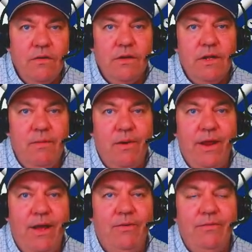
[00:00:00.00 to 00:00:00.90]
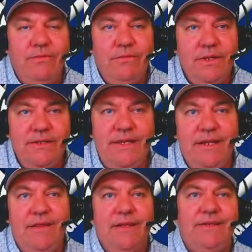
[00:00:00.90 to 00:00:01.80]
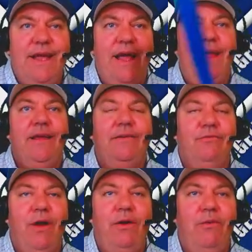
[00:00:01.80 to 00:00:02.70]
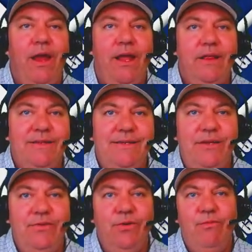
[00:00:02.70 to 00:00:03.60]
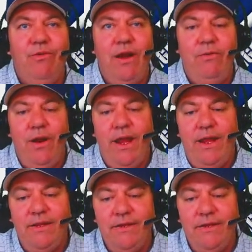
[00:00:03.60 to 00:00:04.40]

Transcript: Come on now. Let's get to this guy right away. Let's get to him right away.